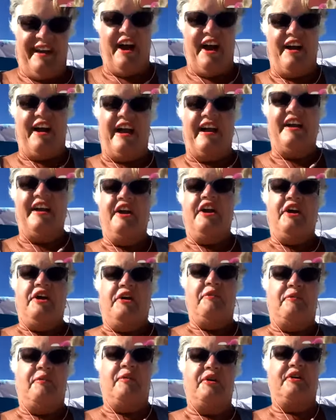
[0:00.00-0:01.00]
all right.
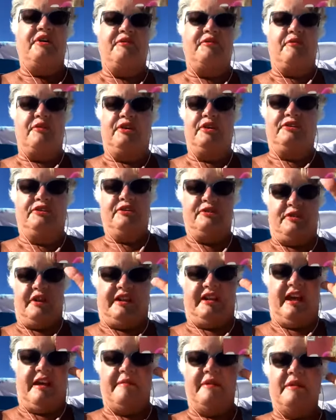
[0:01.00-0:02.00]
We'll do it.
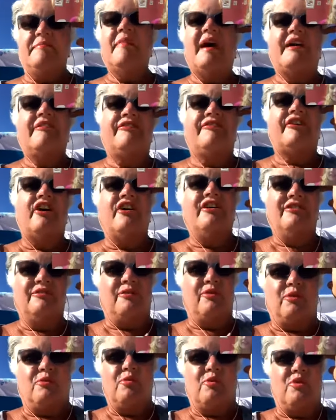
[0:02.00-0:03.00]
I mean, my phone
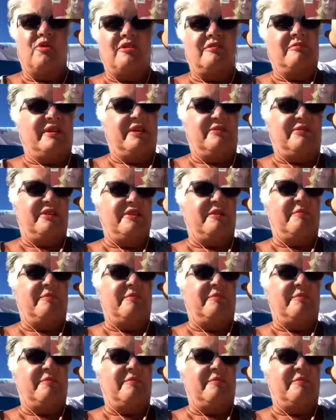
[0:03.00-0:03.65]
will warn me when the